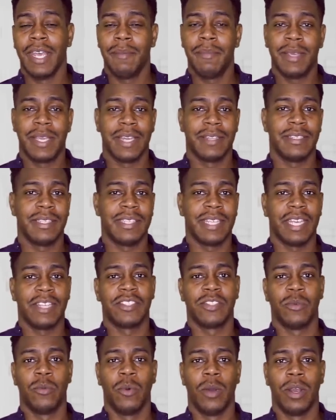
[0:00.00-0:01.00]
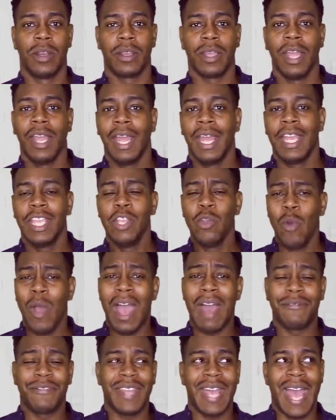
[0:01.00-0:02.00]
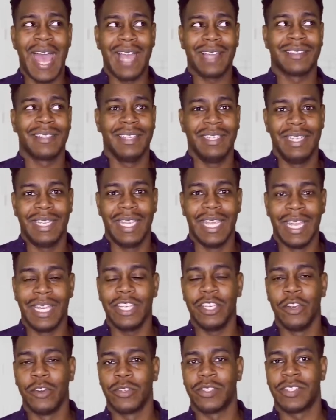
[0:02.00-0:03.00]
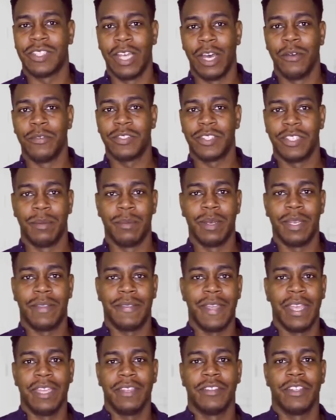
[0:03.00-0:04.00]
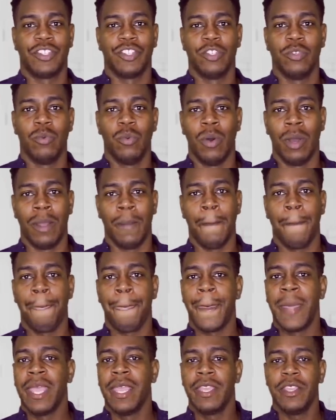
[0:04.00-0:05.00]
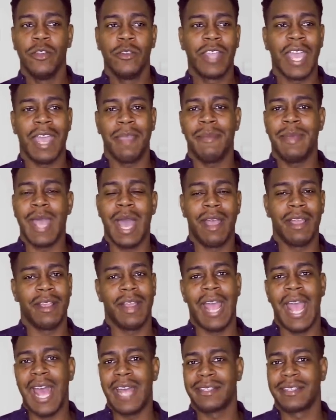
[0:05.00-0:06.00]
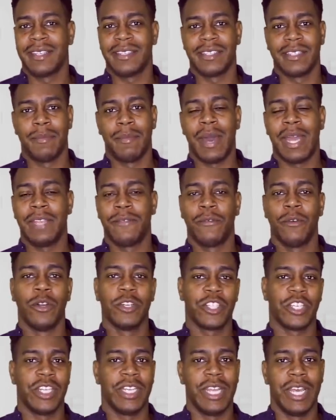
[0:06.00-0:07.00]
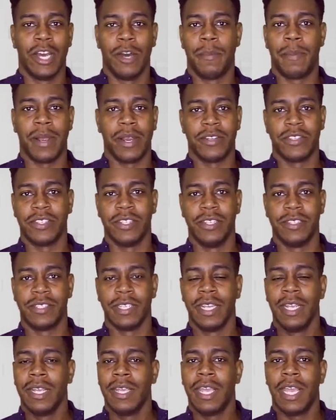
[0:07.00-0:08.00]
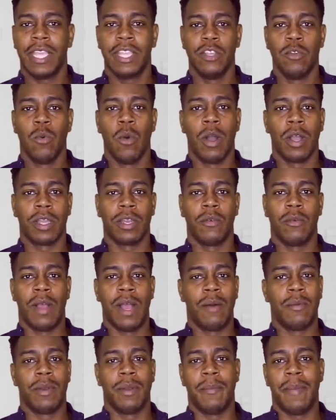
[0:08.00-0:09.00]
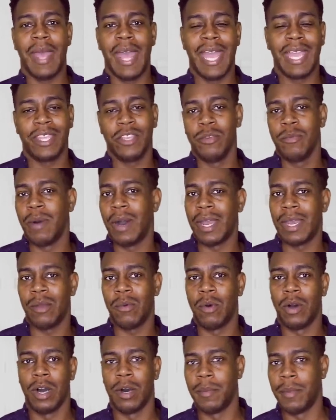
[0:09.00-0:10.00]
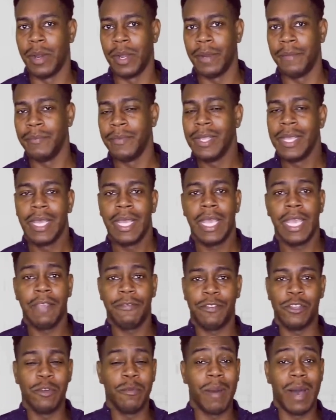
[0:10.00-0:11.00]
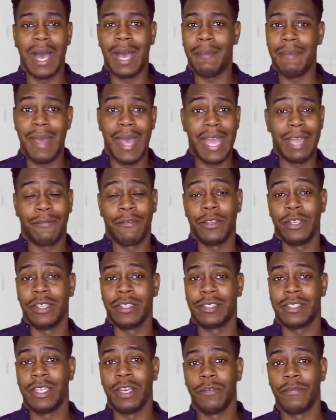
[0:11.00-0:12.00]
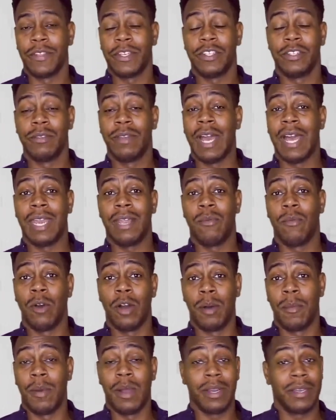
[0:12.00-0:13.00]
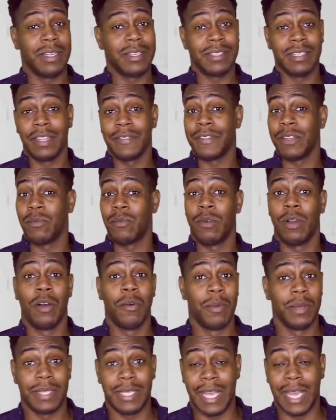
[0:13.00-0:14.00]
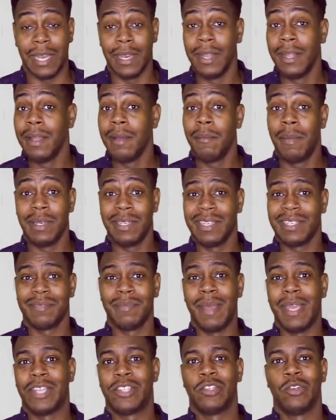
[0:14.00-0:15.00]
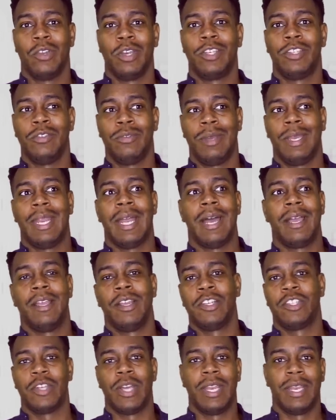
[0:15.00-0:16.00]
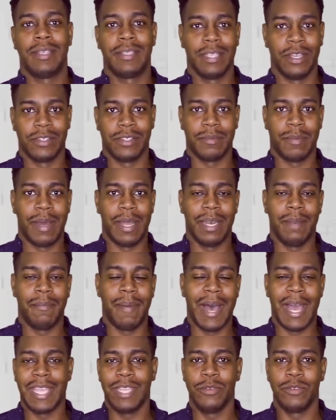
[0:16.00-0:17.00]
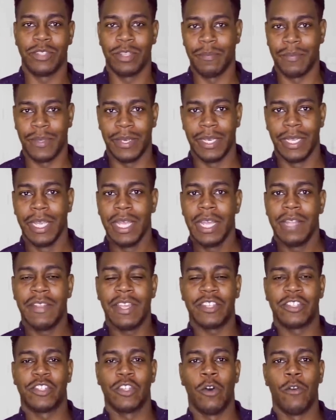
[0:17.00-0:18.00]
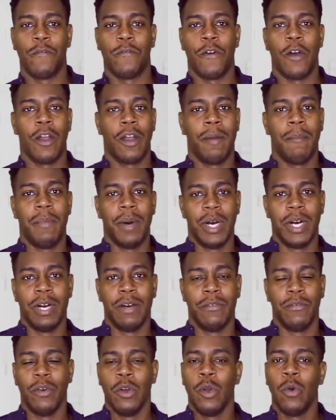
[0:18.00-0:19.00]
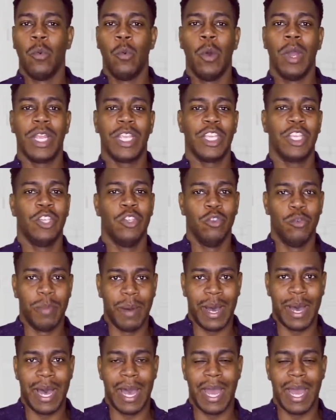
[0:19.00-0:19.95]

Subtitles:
because it takes some work. You have to actually get yourself some of the things that you want. You can't be out here asking somebody for Chanel purses and you walking around with a bag you bought at Walmart. If you buy a bag for yourself that you got at Walmart, there's nothing wrong with that. But just make sure that you ain't out here trying to tell somebody to buy you something that's so far above what you buy.